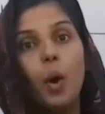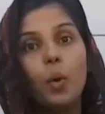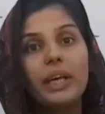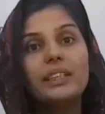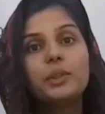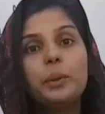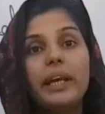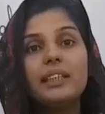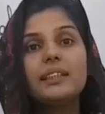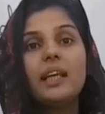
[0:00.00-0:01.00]
Okay
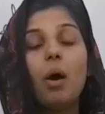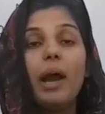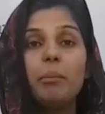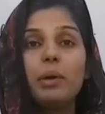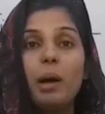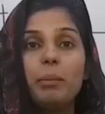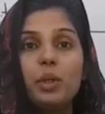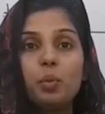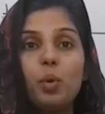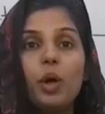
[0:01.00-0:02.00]
students, now I am
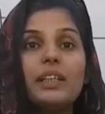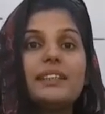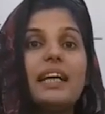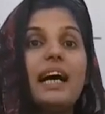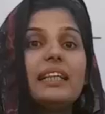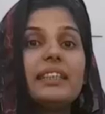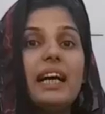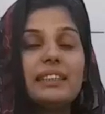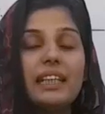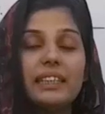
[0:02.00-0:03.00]
coming towards the
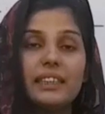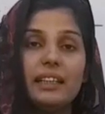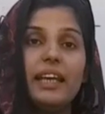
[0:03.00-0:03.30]
translation.